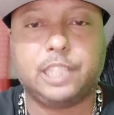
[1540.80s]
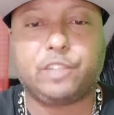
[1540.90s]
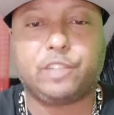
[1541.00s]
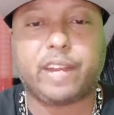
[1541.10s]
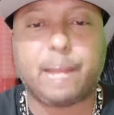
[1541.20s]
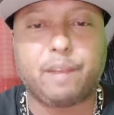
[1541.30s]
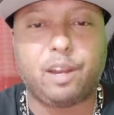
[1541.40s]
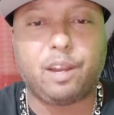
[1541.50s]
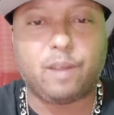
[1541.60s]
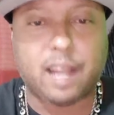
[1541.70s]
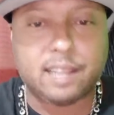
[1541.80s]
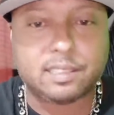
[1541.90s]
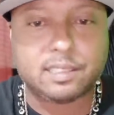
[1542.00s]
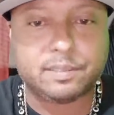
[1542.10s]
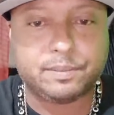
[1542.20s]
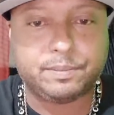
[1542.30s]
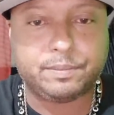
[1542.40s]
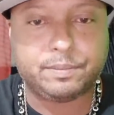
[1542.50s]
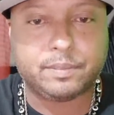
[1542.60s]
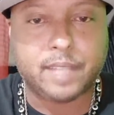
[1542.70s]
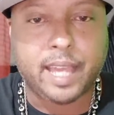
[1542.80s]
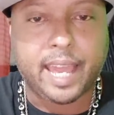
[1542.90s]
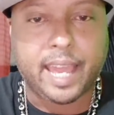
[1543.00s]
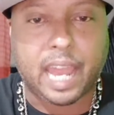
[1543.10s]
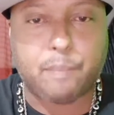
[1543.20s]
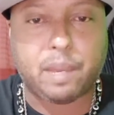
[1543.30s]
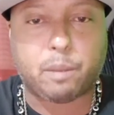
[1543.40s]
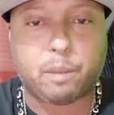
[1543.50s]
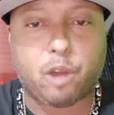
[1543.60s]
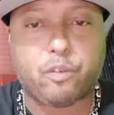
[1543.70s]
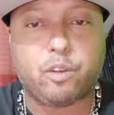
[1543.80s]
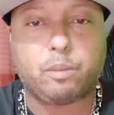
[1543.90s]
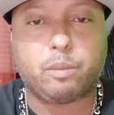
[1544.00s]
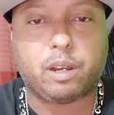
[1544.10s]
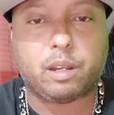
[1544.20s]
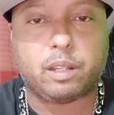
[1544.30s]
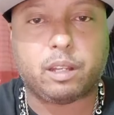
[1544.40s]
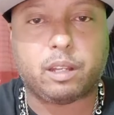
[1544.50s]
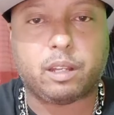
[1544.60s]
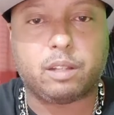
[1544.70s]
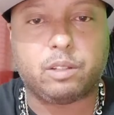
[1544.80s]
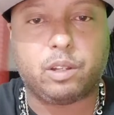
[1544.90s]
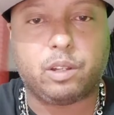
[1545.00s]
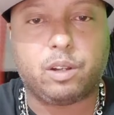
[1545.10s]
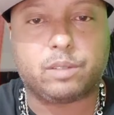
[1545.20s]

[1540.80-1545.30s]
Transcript: Drinking that Merlot, guys. 8 p.m. curfew in New York.